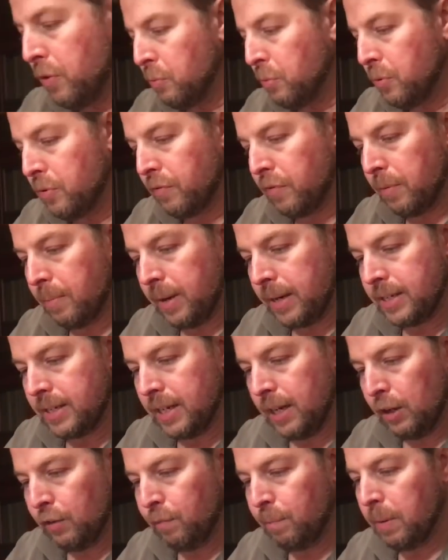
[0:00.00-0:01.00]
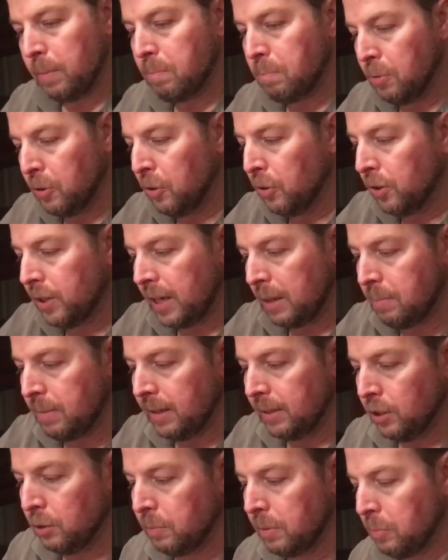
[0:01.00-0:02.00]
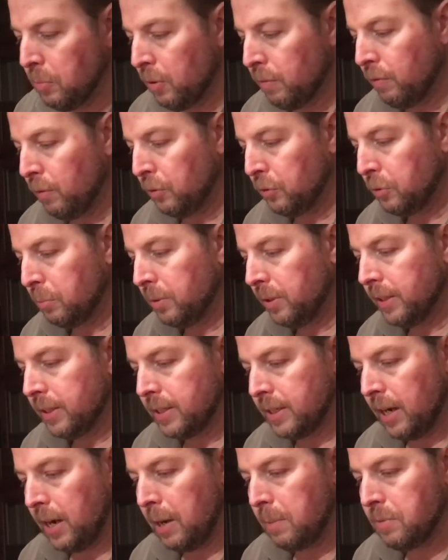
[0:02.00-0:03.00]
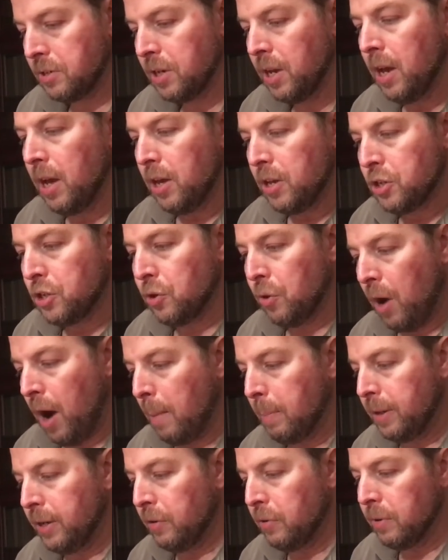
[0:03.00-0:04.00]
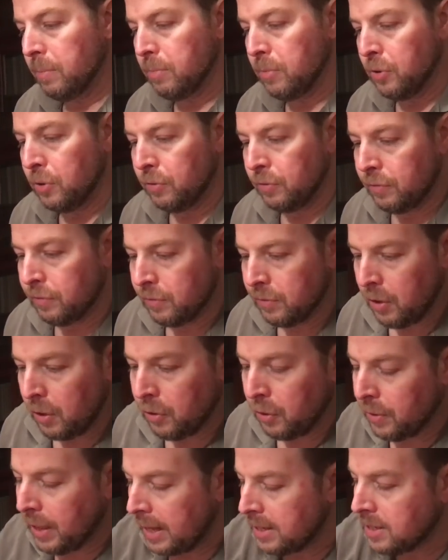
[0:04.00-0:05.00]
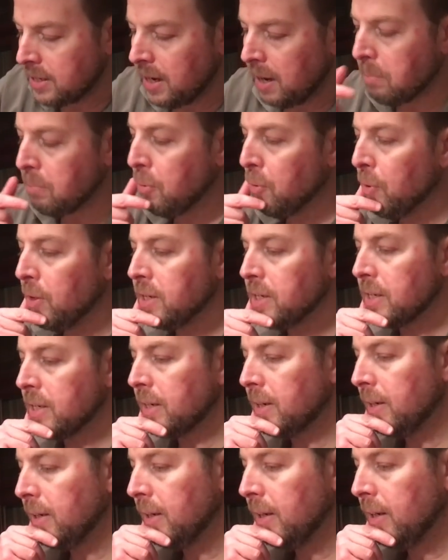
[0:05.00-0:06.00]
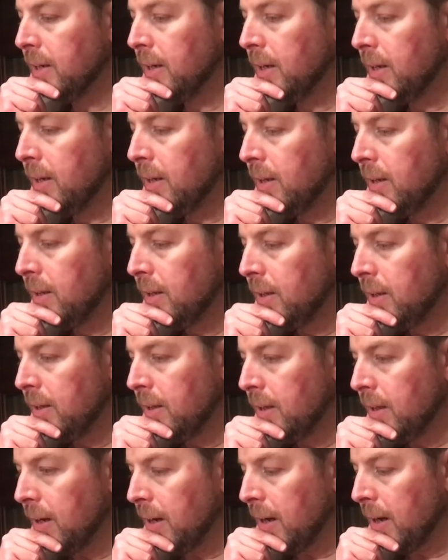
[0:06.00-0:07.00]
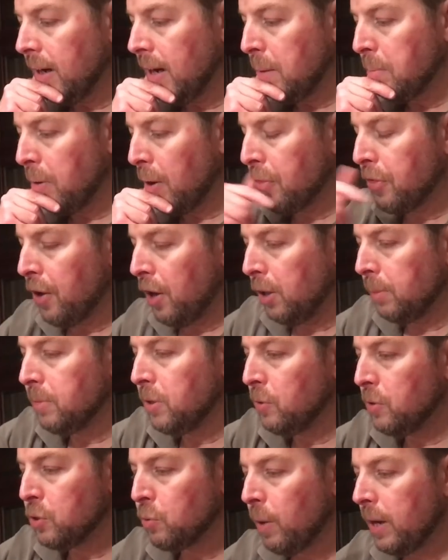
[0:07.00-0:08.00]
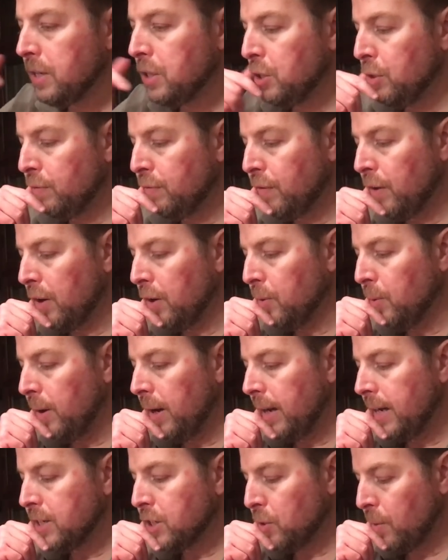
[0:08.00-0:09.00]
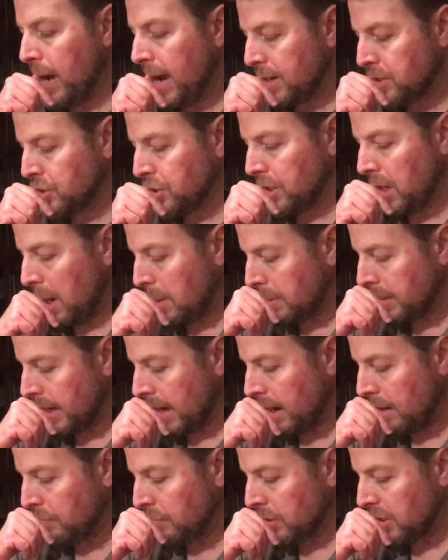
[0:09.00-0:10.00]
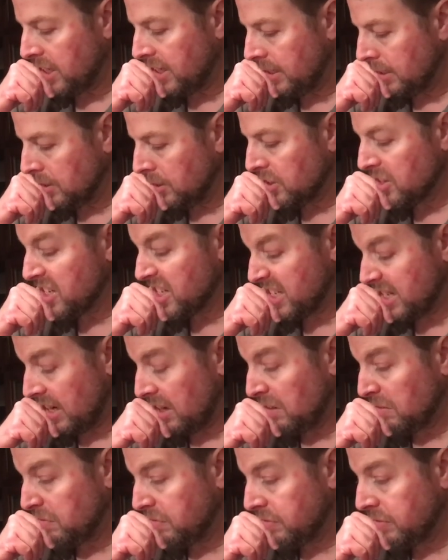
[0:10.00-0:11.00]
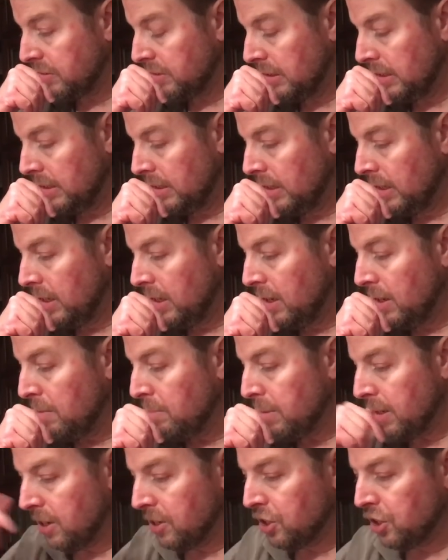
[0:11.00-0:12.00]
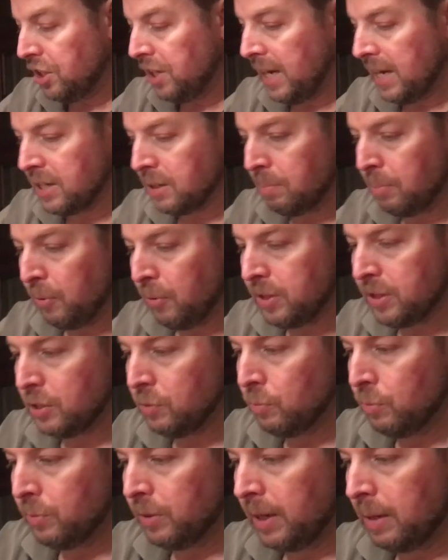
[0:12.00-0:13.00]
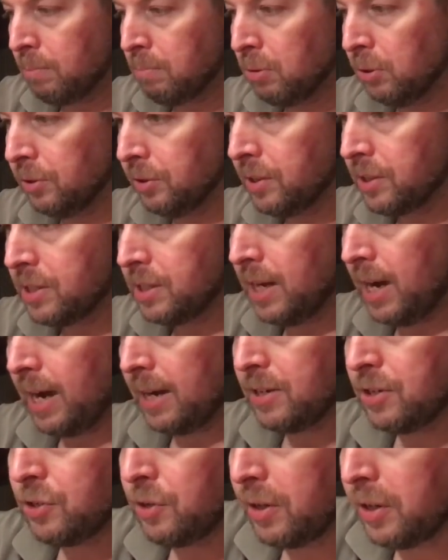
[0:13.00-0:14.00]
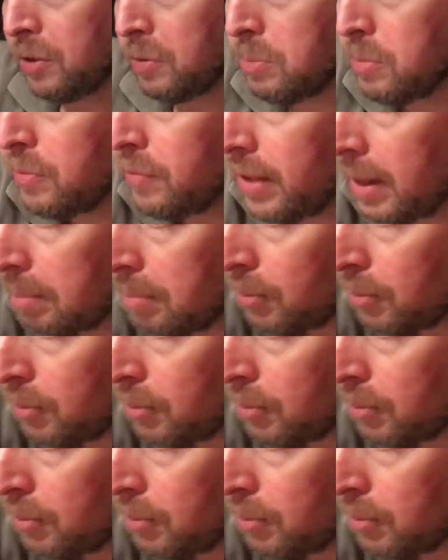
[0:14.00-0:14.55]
the wound from myself, but Bull can be a little bit more vulnerable at times. So I'm going to remove, although that's not poison, and Bartholomew is way too far away. So actually, I'm going to have her heal herself because she has a poison wound and Bull does not. So I'm going to remove that